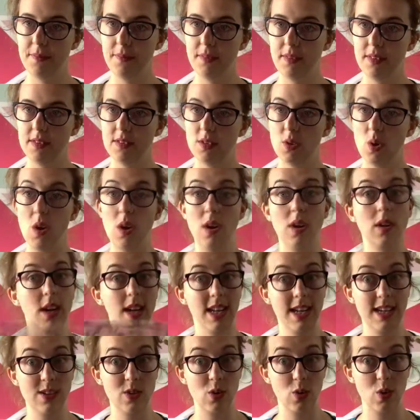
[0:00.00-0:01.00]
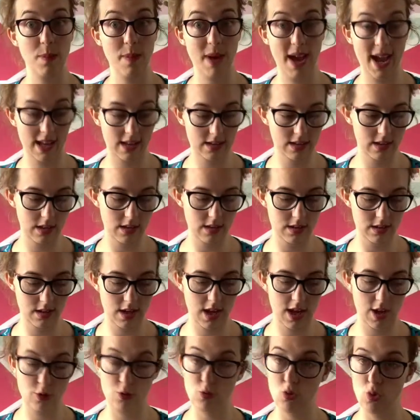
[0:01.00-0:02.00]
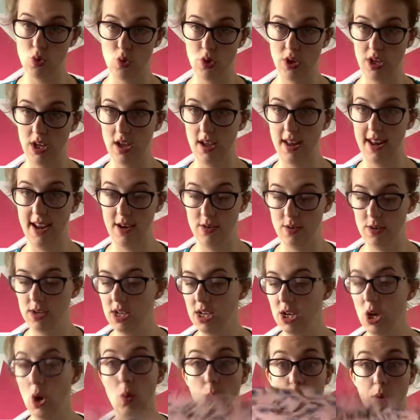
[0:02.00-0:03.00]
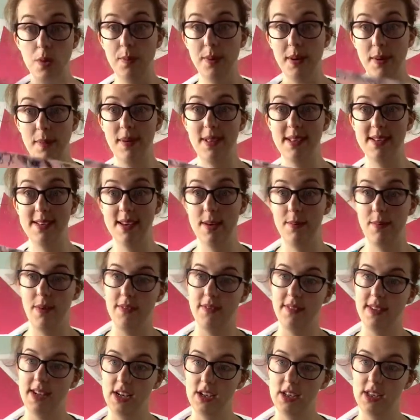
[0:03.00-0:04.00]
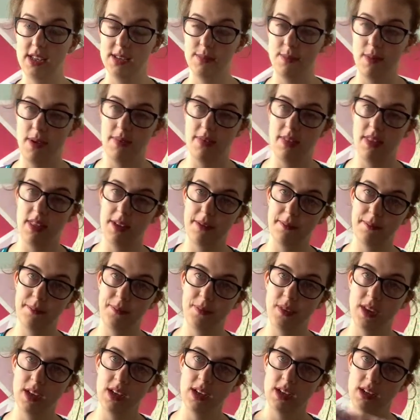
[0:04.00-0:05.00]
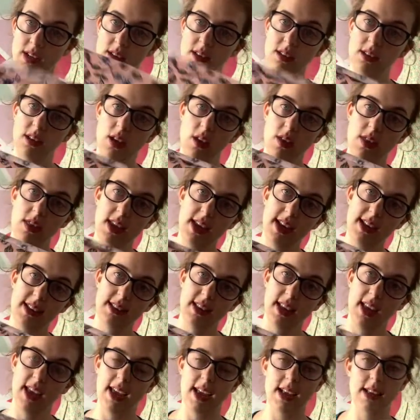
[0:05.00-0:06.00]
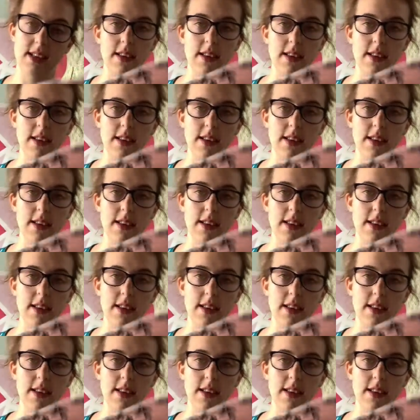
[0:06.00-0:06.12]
so at least all the patterns are drawn and cut out, or will be by the time I finish this month. So this is